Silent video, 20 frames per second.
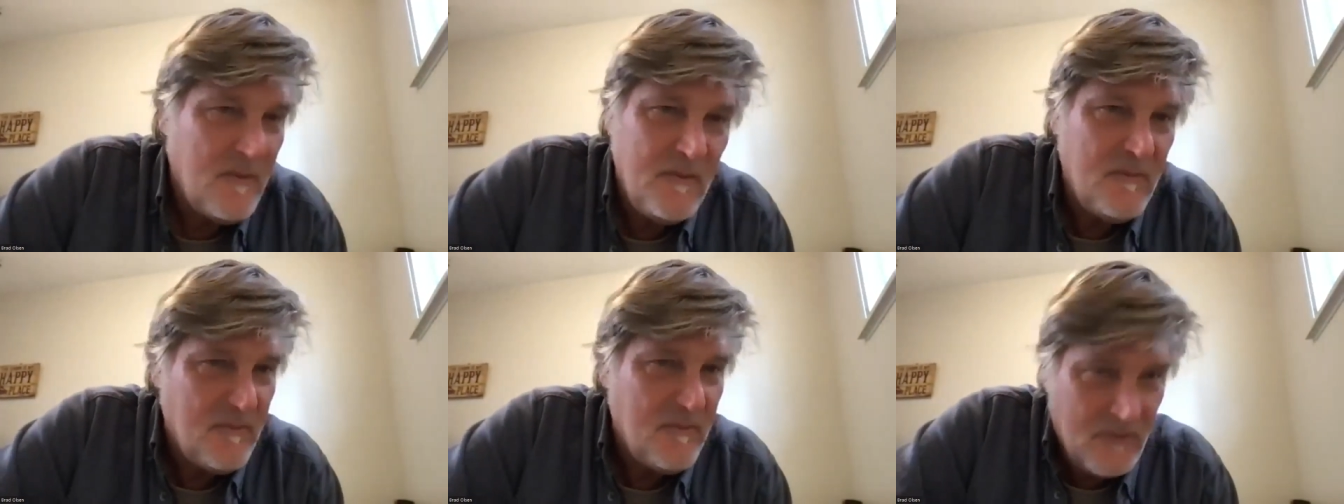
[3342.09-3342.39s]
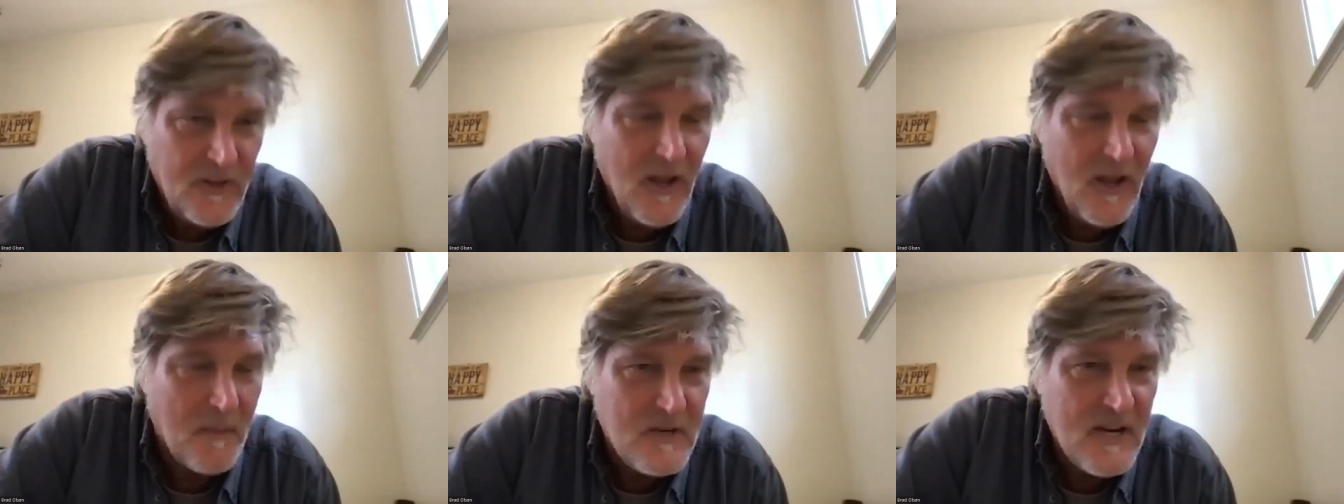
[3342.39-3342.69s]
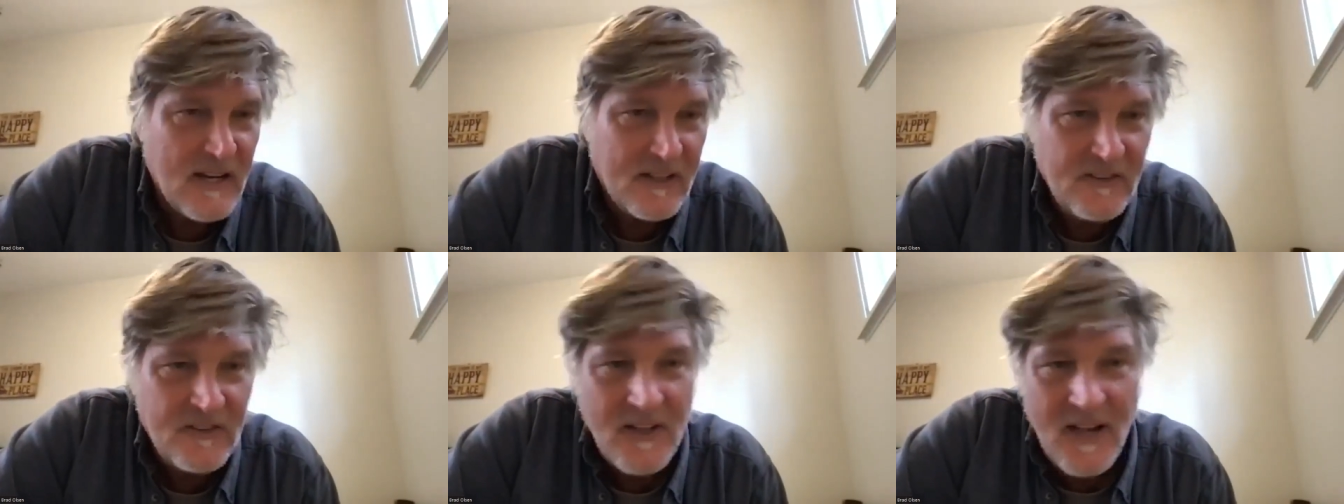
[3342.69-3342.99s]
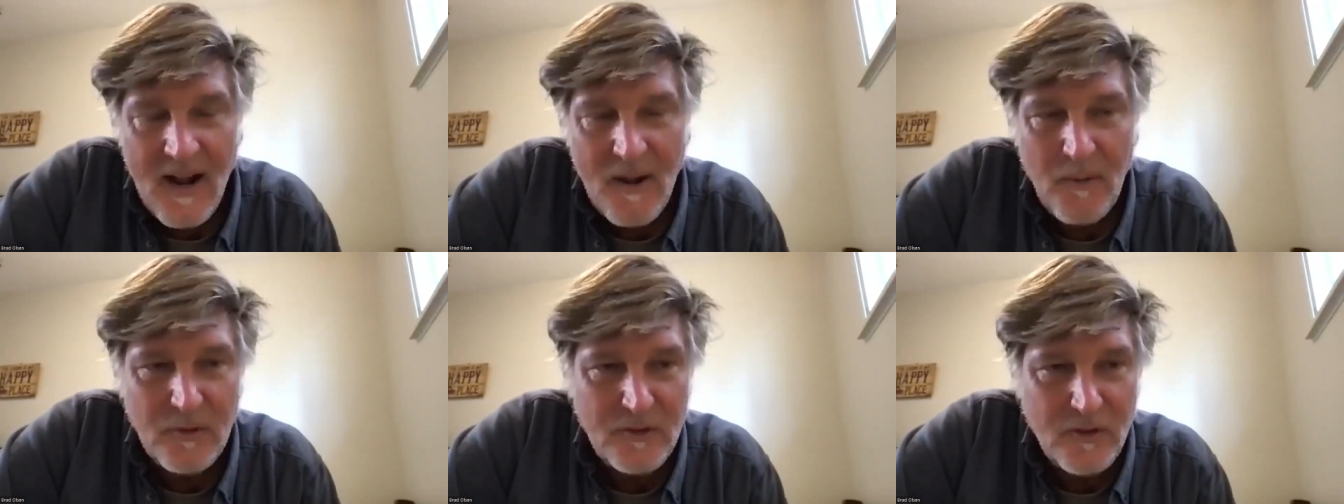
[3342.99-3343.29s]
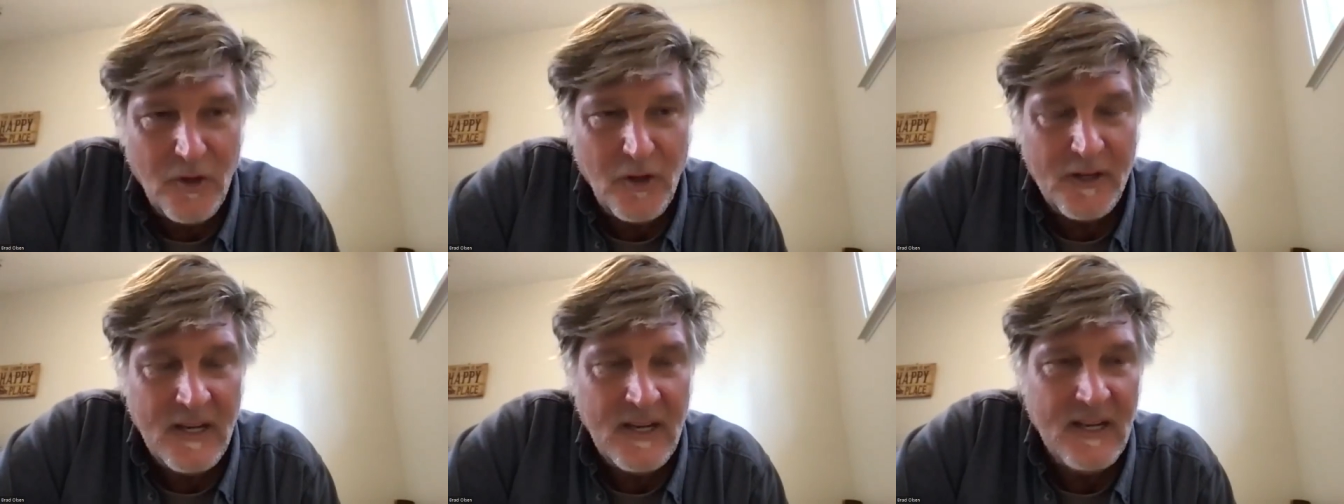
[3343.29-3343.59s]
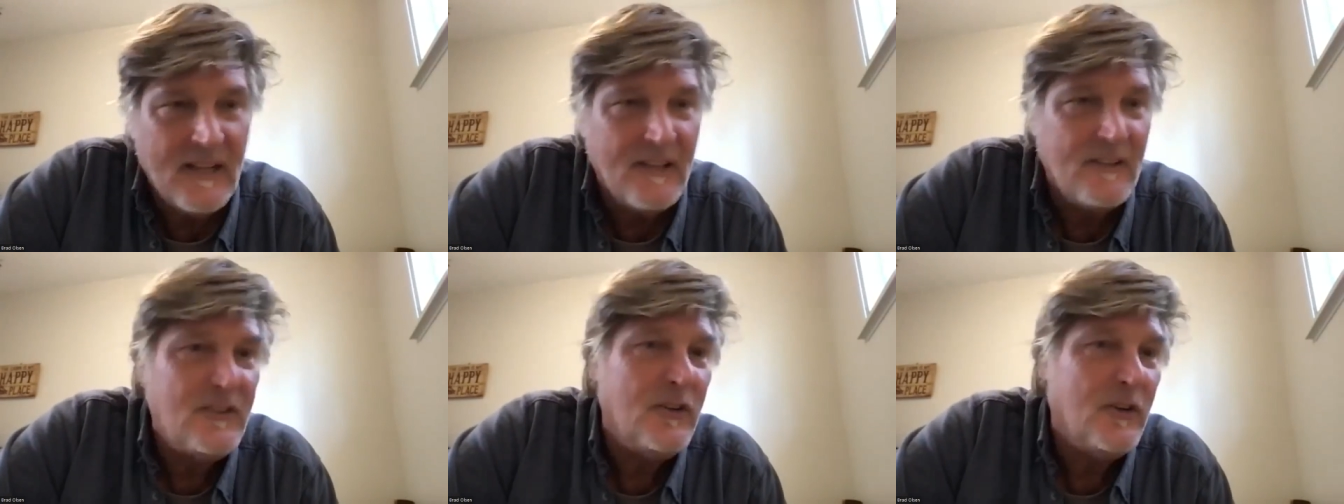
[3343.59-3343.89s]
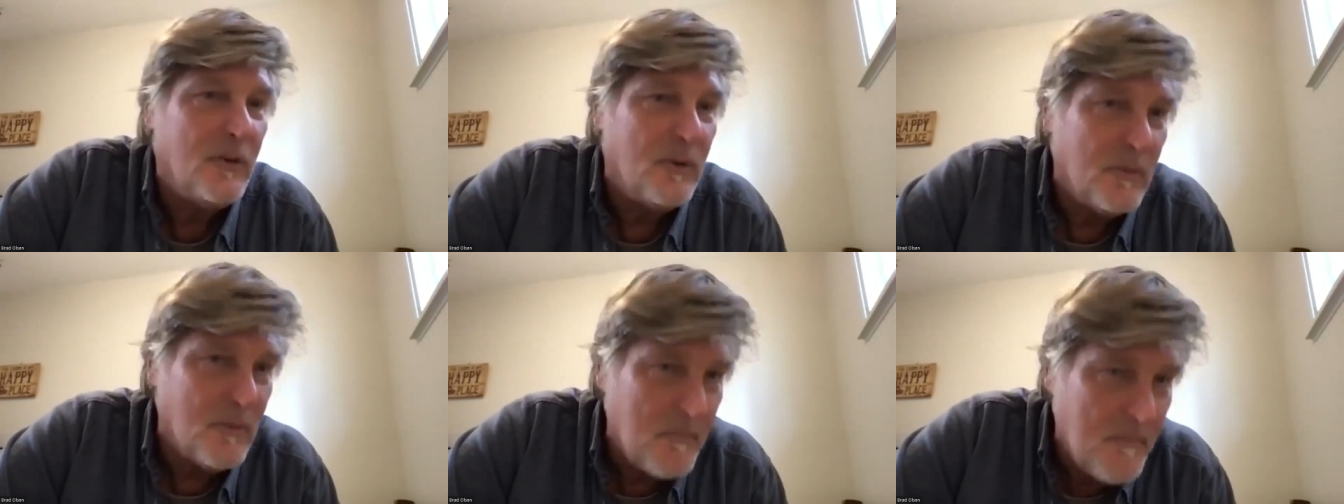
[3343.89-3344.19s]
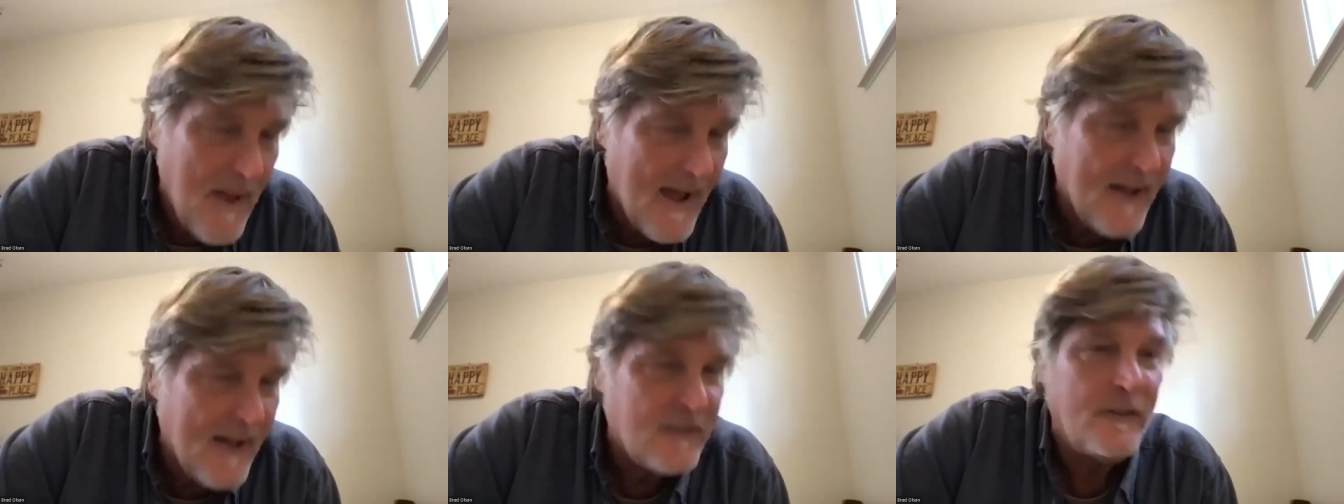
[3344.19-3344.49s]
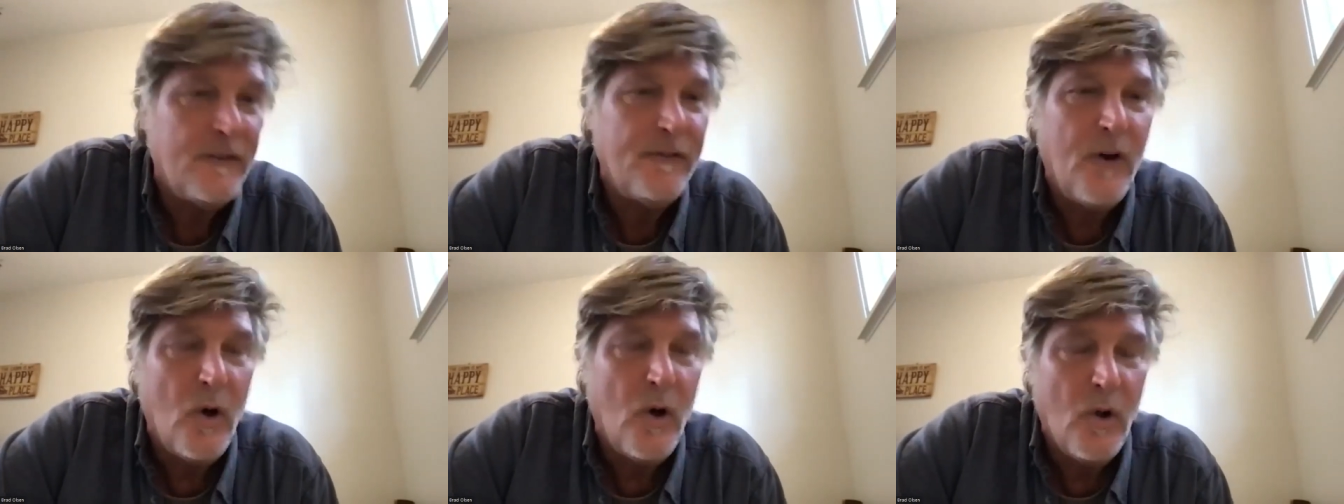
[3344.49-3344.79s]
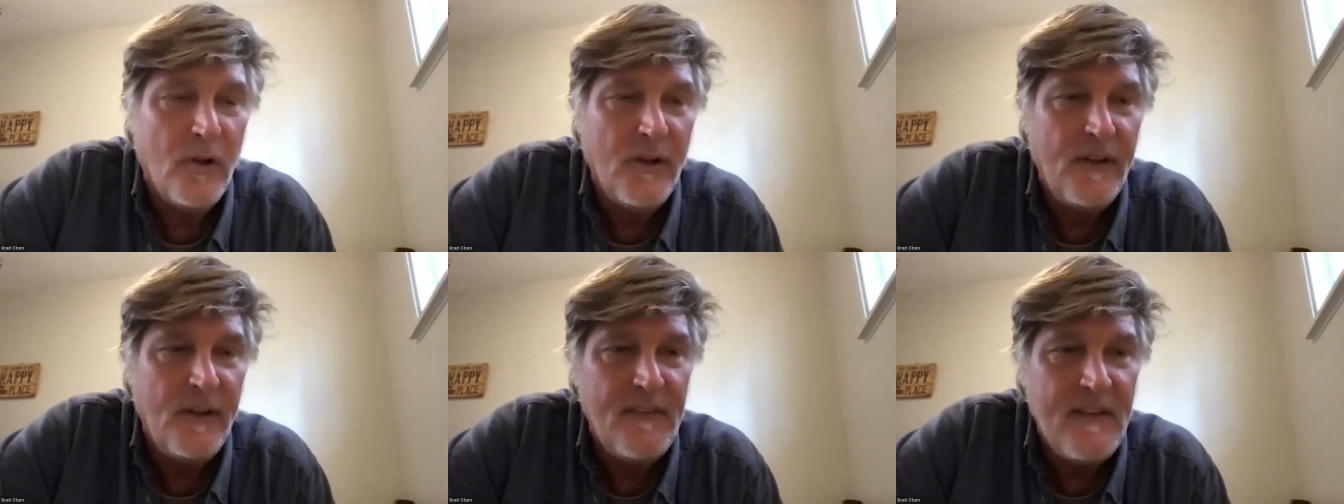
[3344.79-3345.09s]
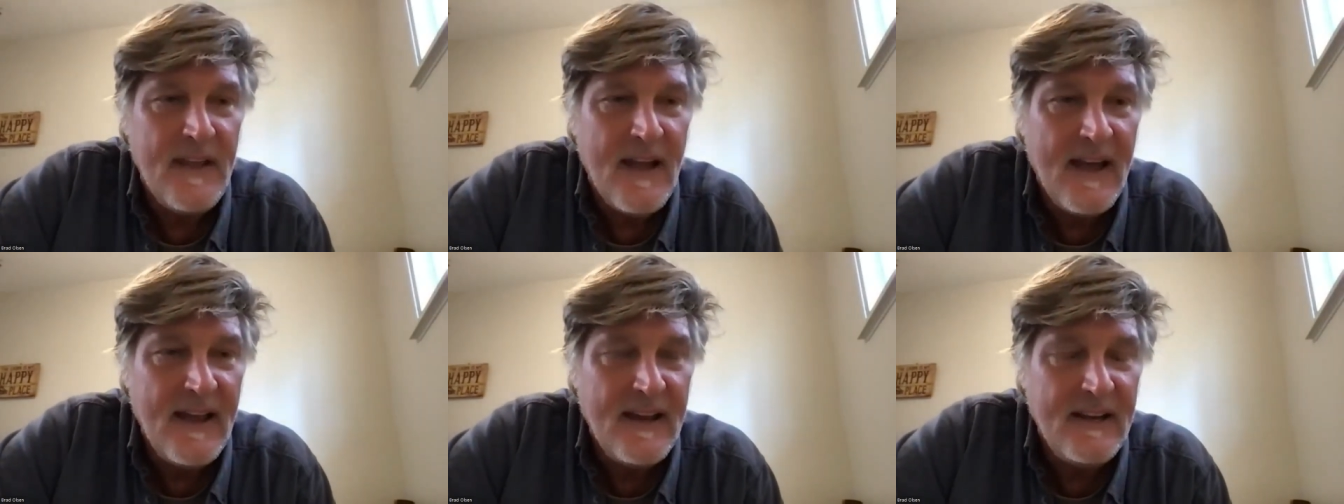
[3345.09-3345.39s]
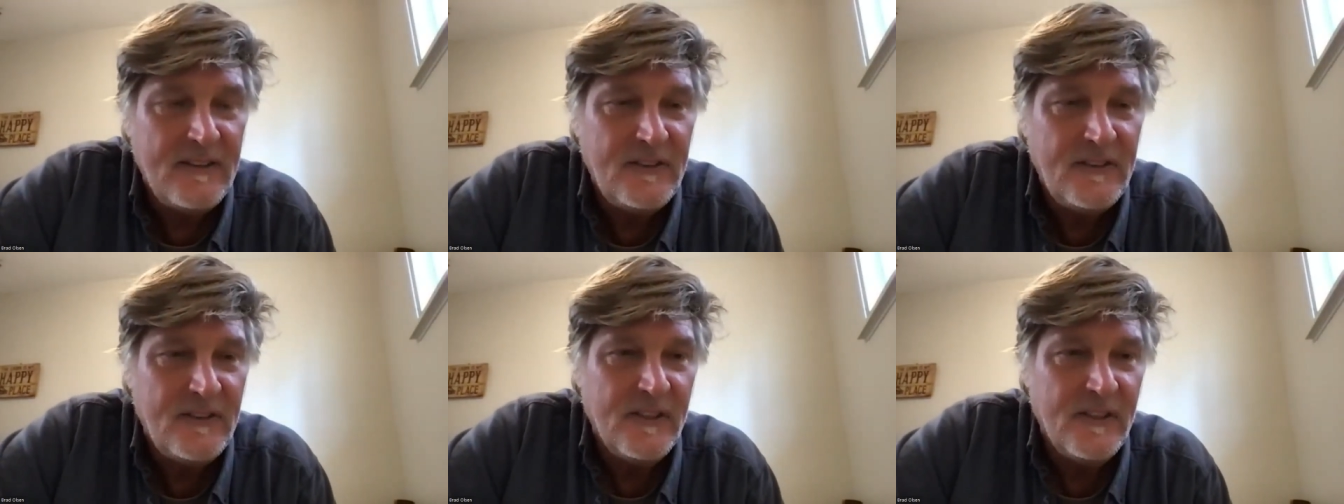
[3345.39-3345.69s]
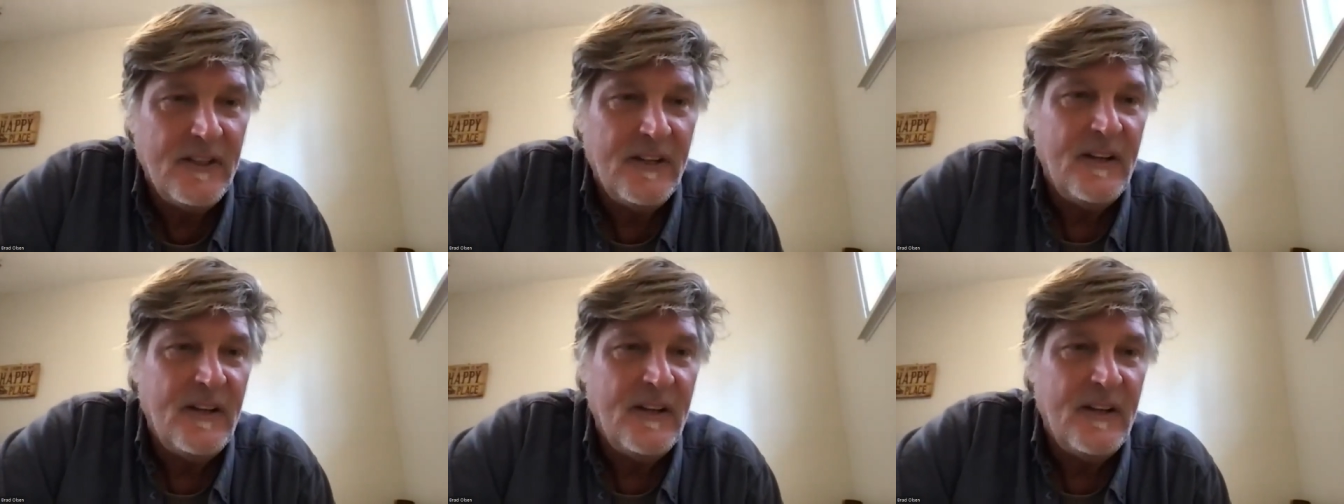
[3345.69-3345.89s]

subjects that I was looking into: massive hole in the ice,